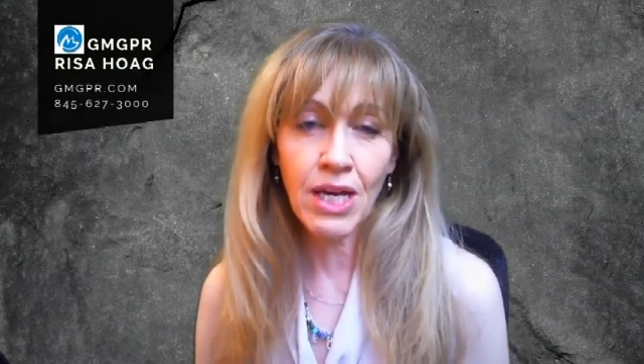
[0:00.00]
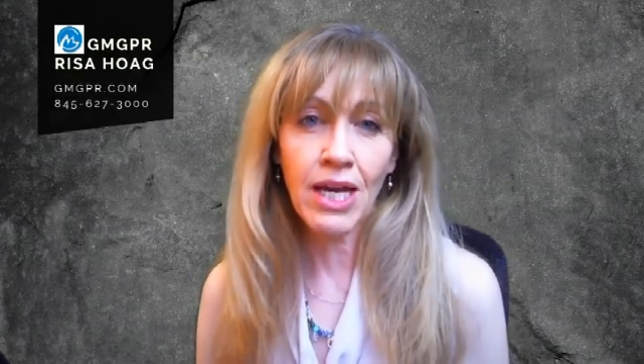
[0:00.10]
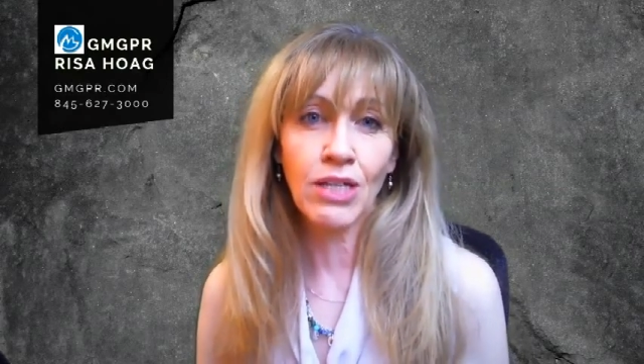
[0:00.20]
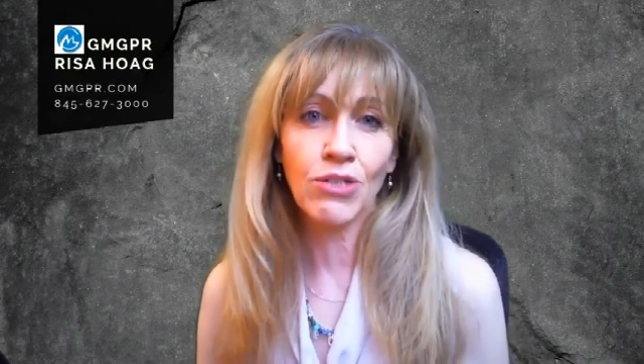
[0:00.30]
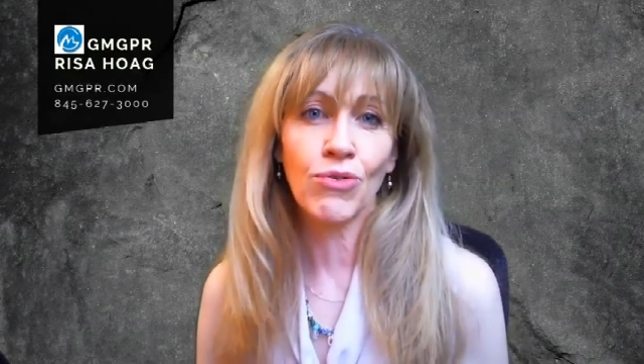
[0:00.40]

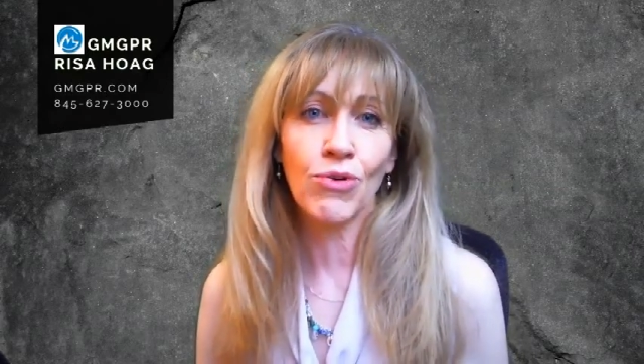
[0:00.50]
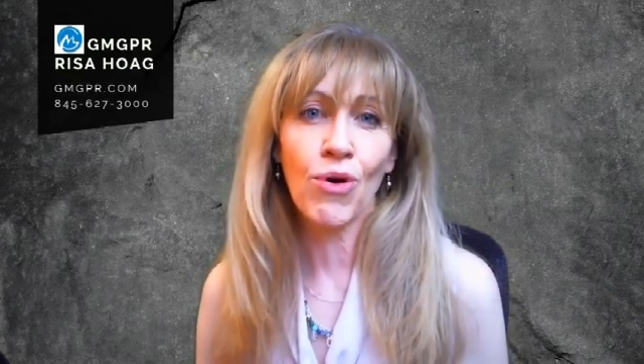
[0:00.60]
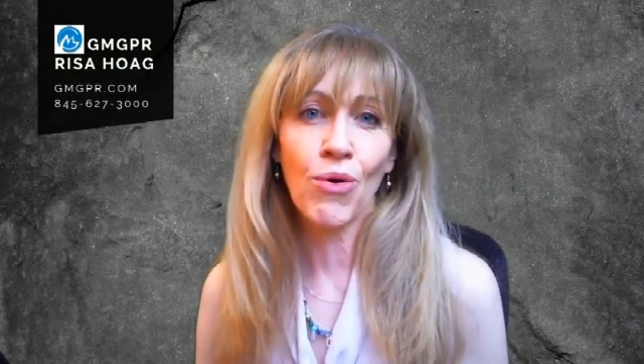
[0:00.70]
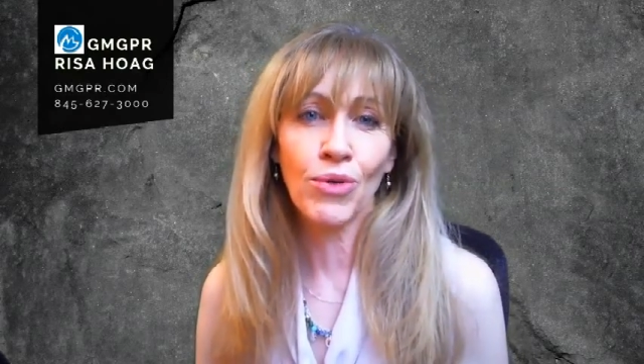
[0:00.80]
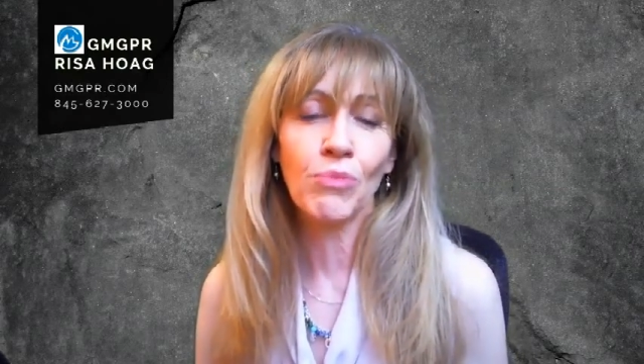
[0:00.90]
and your
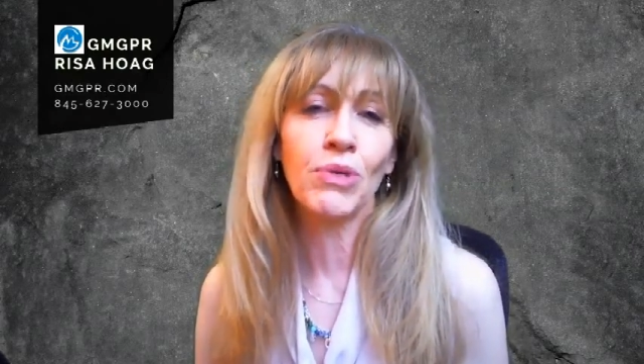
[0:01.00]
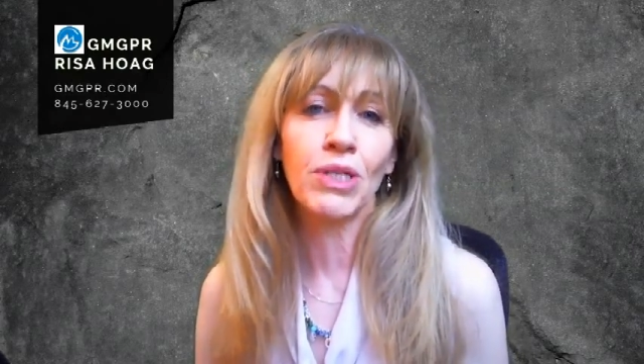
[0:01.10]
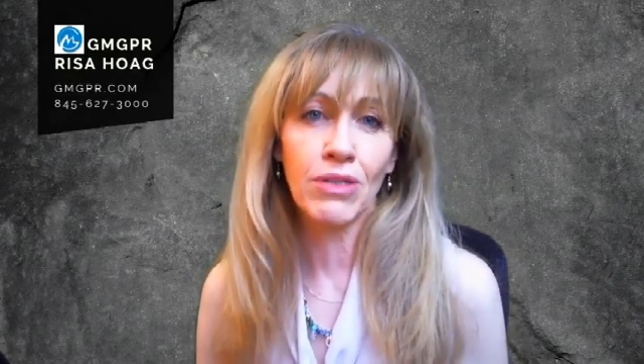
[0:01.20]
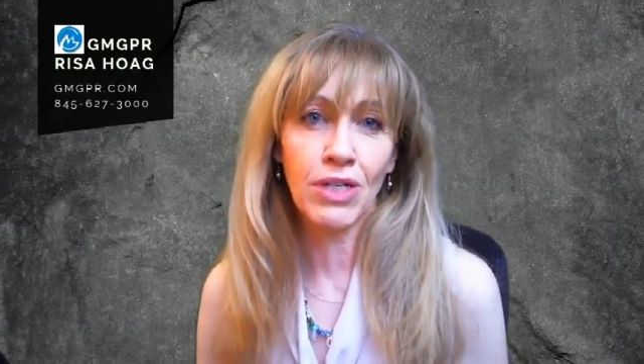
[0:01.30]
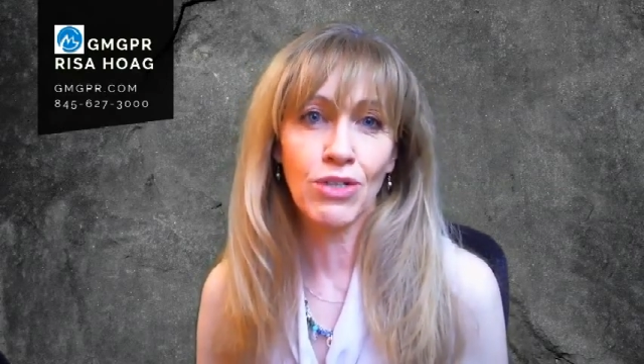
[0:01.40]
own
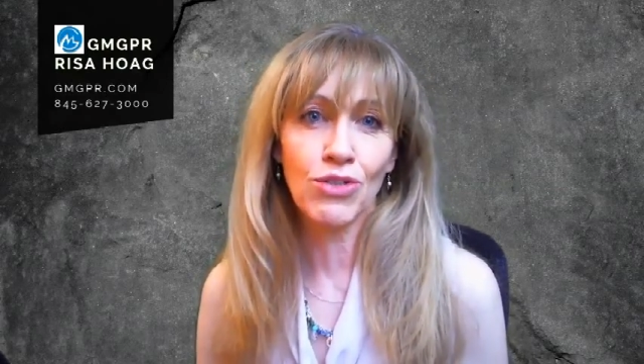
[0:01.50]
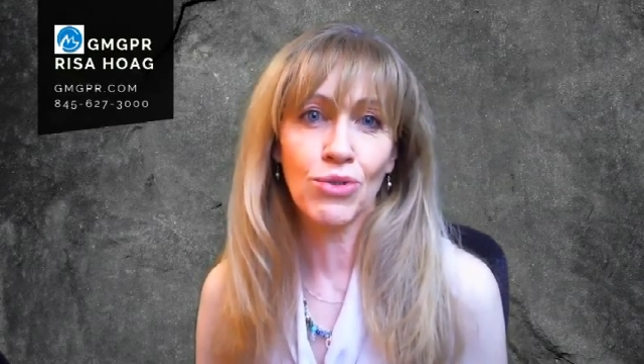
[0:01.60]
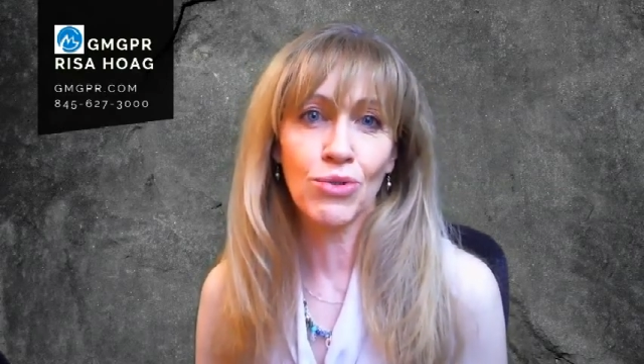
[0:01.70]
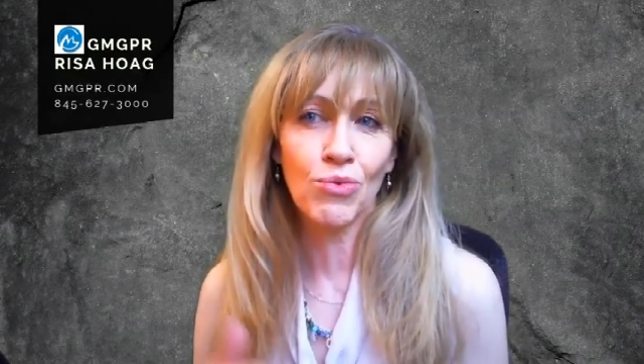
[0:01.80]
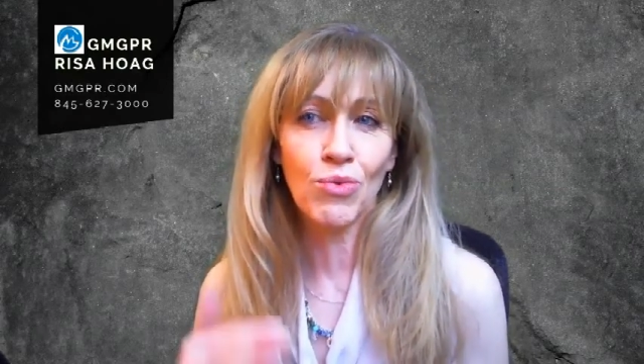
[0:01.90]
ability
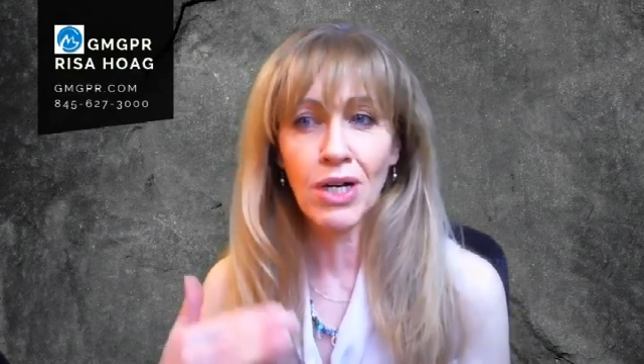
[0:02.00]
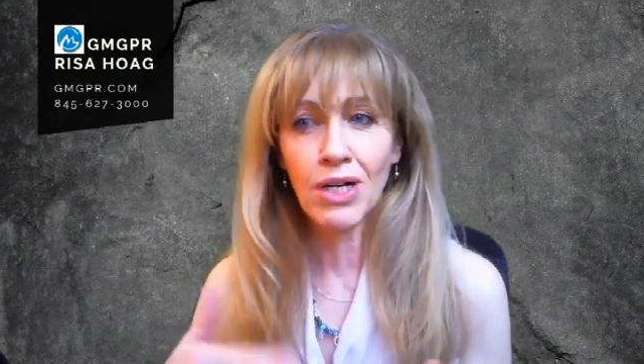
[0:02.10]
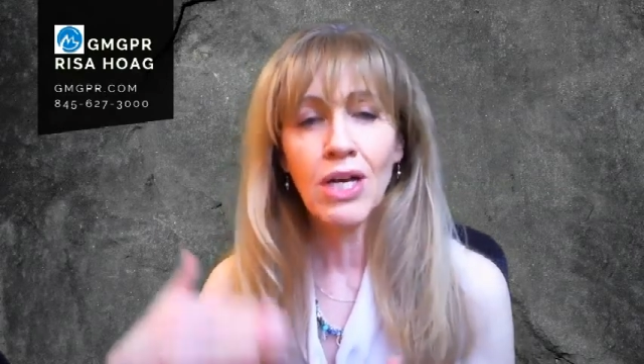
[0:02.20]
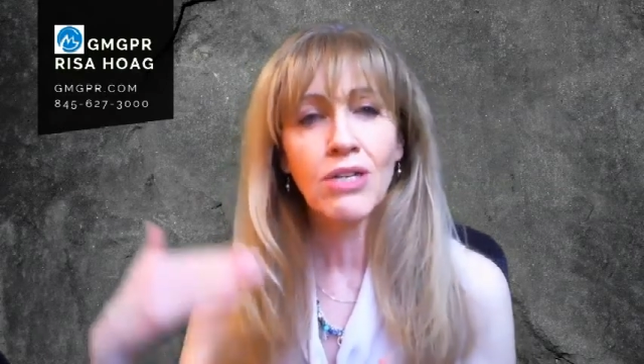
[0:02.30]
to uh,